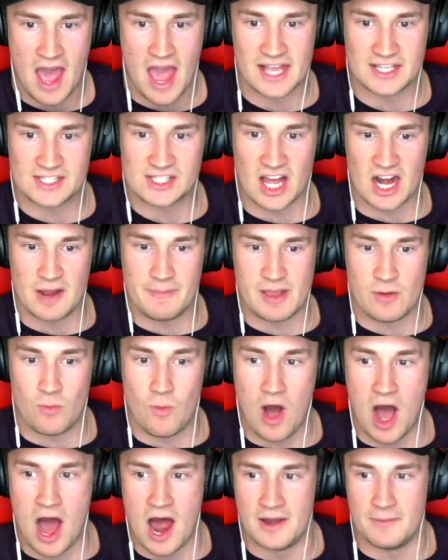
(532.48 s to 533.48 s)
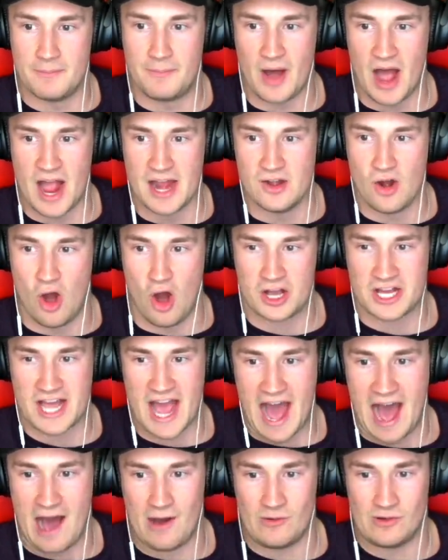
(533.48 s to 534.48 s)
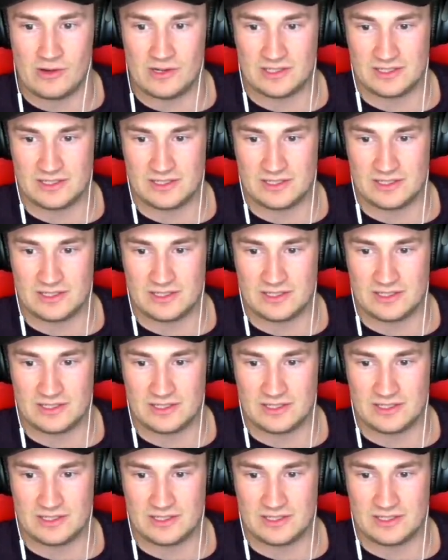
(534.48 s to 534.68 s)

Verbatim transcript: is going to be won by knockout.